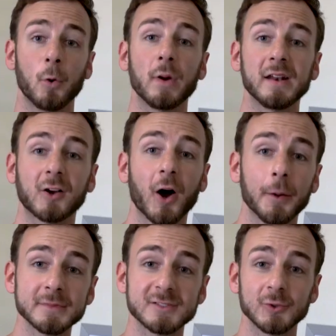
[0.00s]
But when it
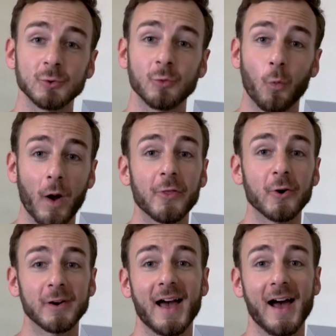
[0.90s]
comes to
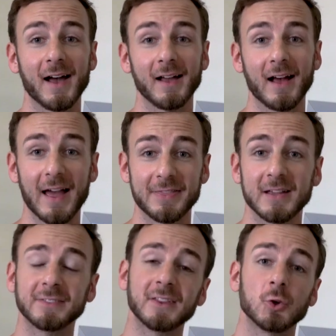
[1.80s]
whether or not I
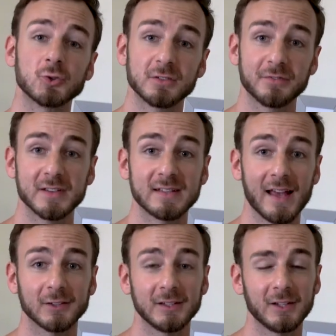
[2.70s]
think that you should
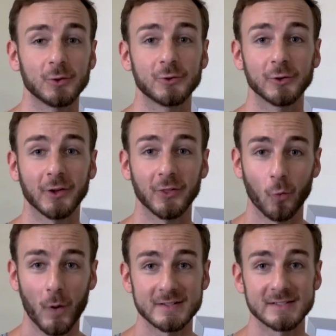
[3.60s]
visit El Nido during the
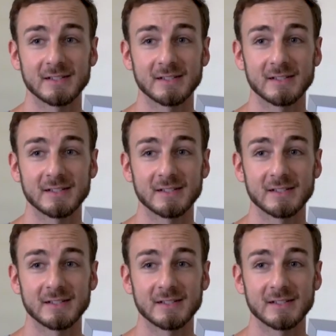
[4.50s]
wet